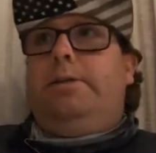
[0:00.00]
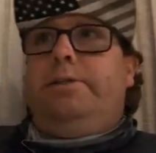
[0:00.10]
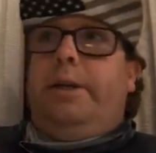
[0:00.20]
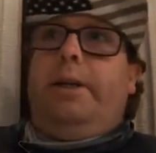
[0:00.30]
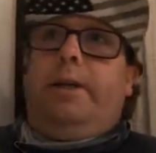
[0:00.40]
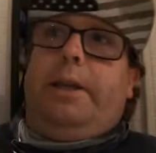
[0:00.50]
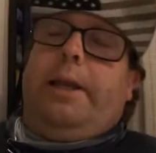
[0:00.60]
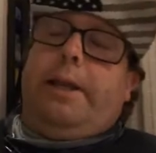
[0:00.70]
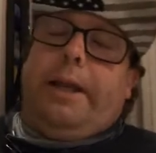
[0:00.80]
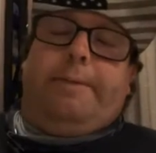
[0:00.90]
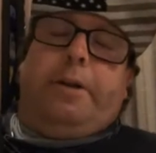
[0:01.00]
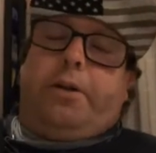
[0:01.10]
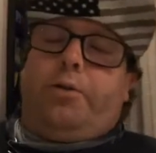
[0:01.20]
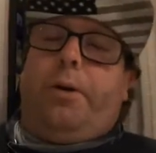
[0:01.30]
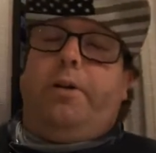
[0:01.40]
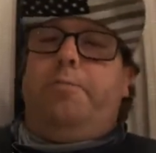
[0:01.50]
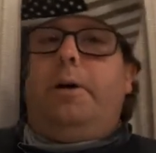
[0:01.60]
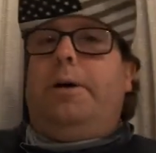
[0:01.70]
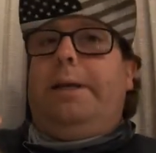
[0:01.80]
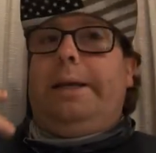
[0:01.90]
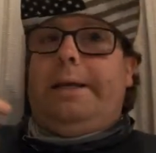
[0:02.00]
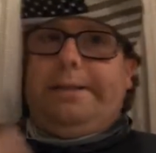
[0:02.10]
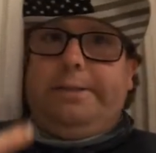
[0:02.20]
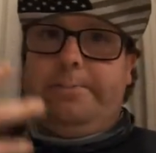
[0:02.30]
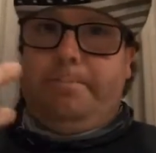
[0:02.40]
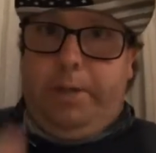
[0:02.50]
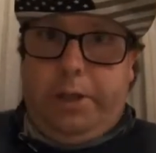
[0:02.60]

saying that having a creative mind is